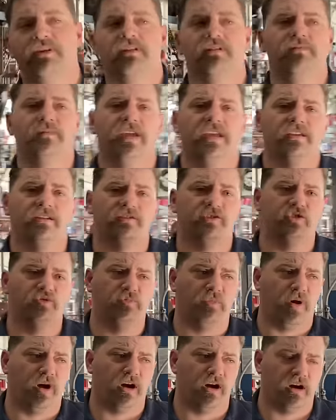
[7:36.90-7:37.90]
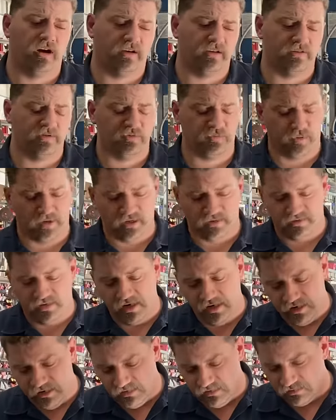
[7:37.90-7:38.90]
could make a spark and
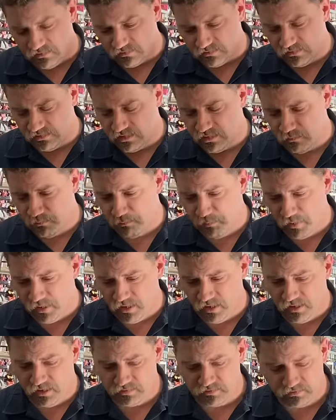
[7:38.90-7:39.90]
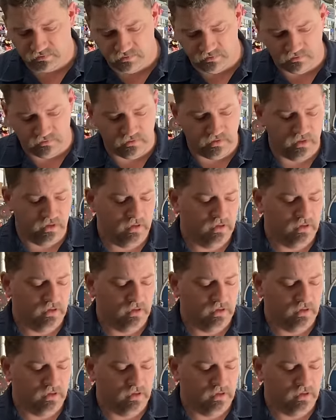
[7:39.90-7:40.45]
spontaneously combust and,